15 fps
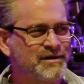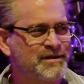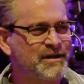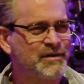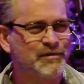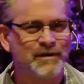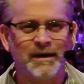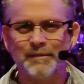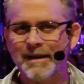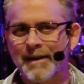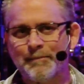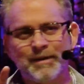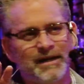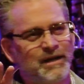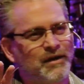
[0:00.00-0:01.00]
a teacher. And I'm
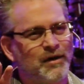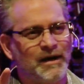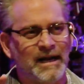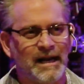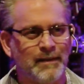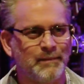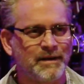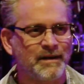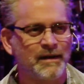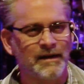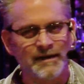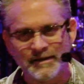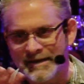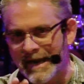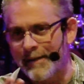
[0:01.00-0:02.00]
not picking on Amy.
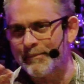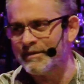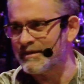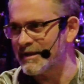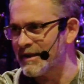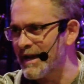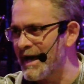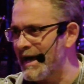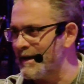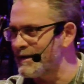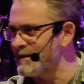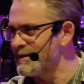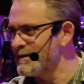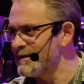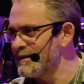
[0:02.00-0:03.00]
This happens a
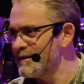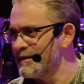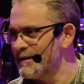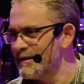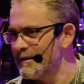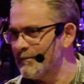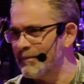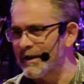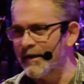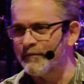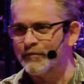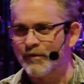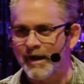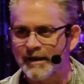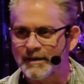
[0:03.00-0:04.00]
lot. But I've
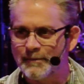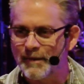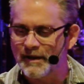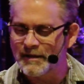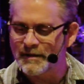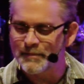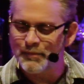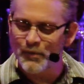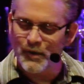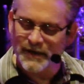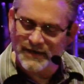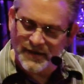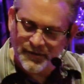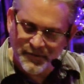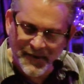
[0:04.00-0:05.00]
tried to make this
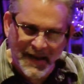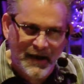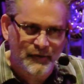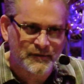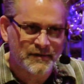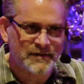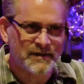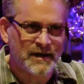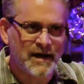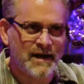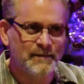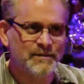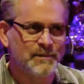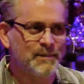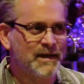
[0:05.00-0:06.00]
point 1,000
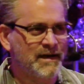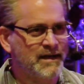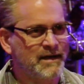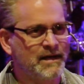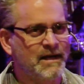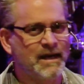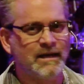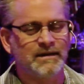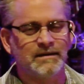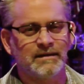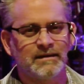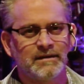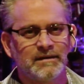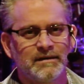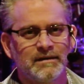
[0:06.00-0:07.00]
times. I'll make it again.
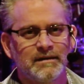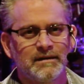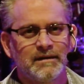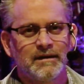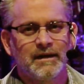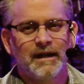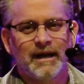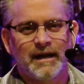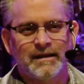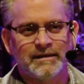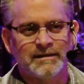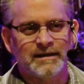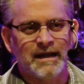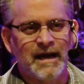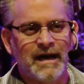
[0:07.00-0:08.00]

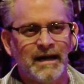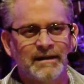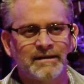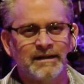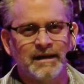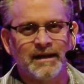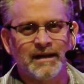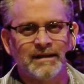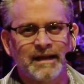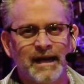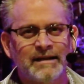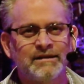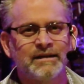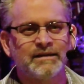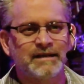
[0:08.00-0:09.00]
It's
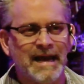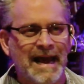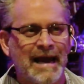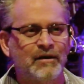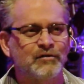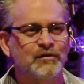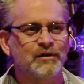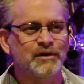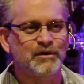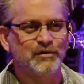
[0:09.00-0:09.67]
unless it's actually